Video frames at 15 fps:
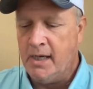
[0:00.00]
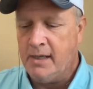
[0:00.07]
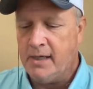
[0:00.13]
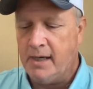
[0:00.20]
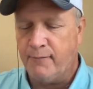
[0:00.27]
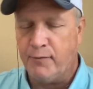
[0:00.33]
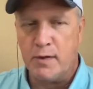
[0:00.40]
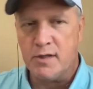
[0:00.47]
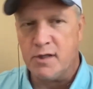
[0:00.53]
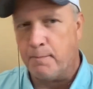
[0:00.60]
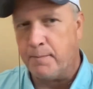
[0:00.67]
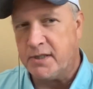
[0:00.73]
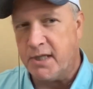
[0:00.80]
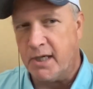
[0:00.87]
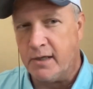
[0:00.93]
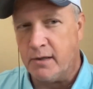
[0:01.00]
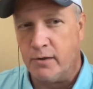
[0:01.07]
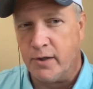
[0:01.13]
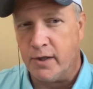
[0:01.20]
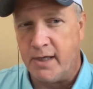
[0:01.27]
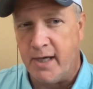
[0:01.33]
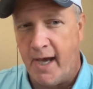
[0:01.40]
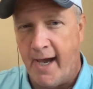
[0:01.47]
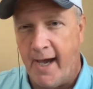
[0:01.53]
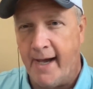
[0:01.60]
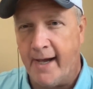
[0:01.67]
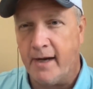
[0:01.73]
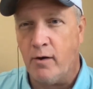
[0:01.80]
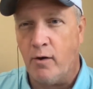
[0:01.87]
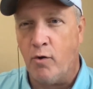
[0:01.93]
if there's a particular
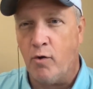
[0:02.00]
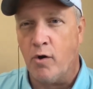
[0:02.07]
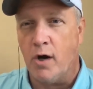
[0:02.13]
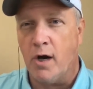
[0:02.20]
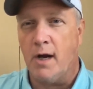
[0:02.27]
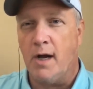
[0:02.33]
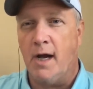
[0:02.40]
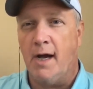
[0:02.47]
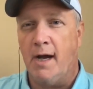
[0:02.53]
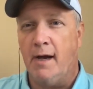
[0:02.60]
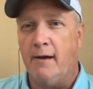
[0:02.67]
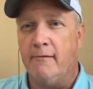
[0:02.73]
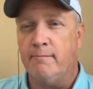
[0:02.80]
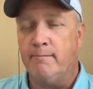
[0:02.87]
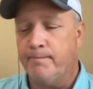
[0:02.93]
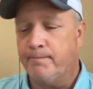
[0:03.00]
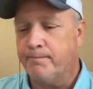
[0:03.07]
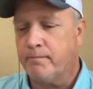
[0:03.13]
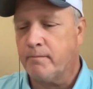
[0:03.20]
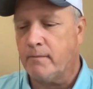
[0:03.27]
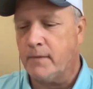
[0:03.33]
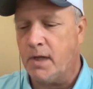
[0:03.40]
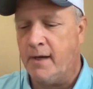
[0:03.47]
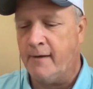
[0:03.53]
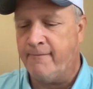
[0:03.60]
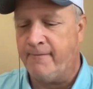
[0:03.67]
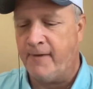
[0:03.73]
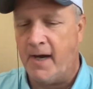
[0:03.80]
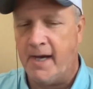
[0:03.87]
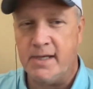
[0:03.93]
gag or, um, a
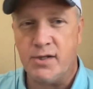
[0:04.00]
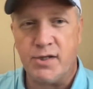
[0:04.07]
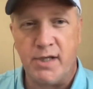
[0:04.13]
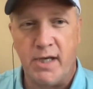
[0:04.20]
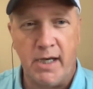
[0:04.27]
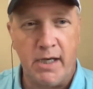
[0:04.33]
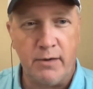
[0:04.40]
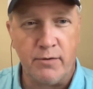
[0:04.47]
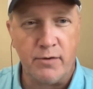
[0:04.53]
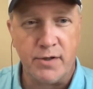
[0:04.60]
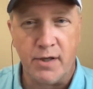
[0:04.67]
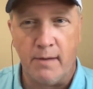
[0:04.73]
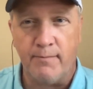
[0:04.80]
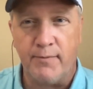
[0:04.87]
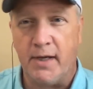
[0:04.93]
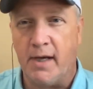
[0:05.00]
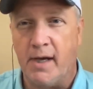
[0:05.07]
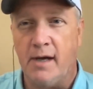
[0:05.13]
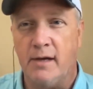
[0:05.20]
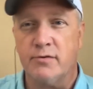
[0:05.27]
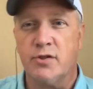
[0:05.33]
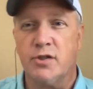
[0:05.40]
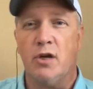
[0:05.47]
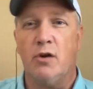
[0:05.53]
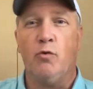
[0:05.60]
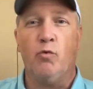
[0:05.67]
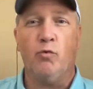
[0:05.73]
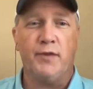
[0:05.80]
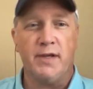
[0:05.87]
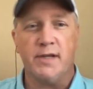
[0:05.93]
fight scene or something, I'll
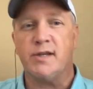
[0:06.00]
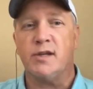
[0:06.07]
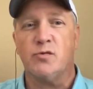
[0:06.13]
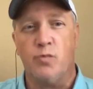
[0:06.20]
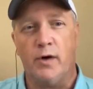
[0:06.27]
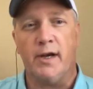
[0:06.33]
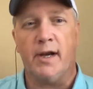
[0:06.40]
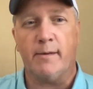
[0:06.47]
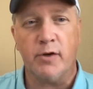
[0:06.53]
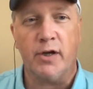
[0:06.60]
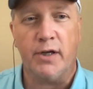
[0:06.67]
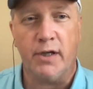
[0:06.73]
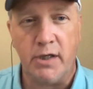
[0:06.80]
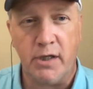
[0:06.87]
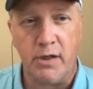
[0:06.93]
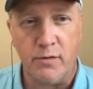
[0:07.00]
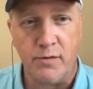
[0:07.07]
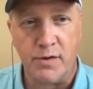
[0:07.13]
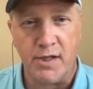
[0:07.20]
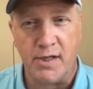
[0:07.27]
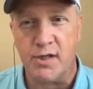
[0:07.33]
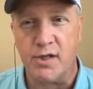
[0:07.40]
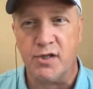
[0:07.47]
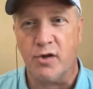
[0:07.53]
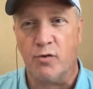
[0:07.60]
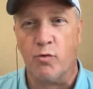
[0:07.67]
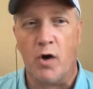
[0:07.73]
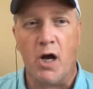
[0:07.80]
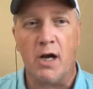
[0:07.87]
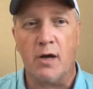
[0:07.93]
show this is what I'm going to use. This is the
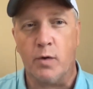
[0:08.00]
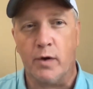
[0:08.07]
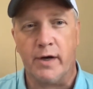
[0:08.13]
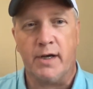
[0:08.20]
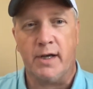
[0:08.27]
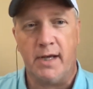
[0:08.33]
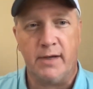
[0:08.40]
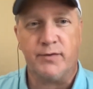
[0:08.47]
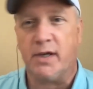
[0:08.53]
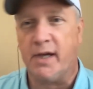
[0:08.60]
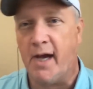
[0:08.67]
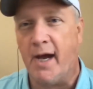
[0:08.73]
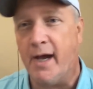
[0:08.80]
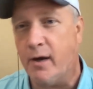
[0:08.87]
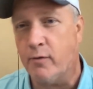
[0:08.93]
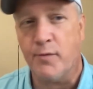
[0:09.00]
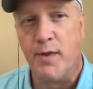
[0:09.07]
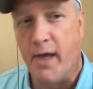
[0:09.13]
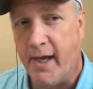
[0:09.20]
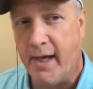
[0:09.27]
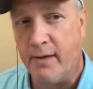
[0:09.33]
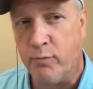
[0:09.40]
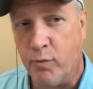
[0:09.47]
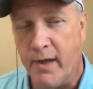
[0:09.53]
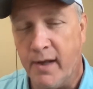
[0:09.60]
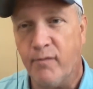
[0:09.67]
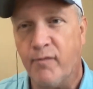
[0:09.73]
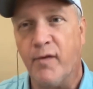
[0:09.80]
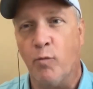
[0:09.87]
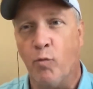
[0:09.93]
rock we're going to hit the guy over the head with.
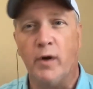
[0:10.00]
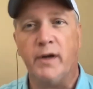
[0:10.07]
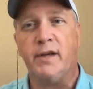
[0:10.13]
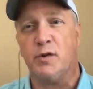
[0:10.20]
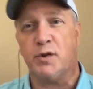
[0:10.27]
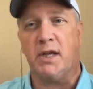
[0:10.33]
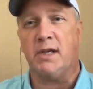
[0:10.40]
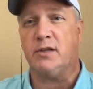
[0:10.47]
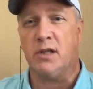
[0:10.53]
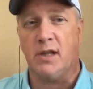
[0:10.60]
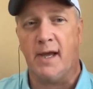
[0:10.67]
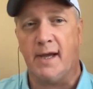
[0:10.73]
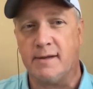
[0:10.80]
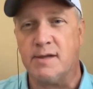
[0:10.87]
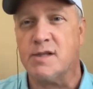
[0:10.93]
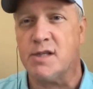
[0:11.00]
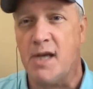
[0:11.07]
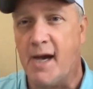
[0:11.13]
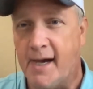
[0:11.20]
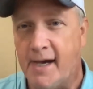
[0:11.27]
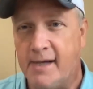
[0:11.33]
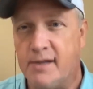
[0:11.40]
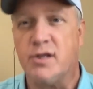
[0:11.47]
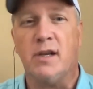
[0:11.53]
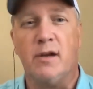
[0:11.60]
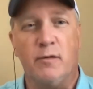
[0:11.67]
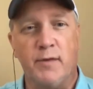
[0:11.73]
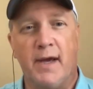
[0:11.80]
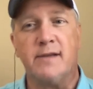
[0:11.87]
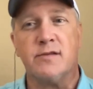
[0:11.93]
And what do you think? Do you like the size? You know,
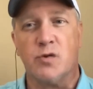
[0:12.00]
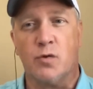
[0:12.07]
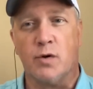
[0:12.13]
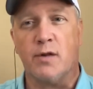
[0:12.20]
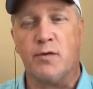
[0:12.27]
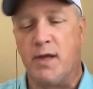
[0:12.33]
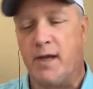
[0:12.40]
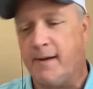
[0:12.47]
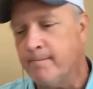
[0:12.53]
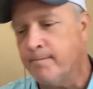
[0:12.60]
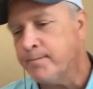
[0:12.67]
that sort of thing.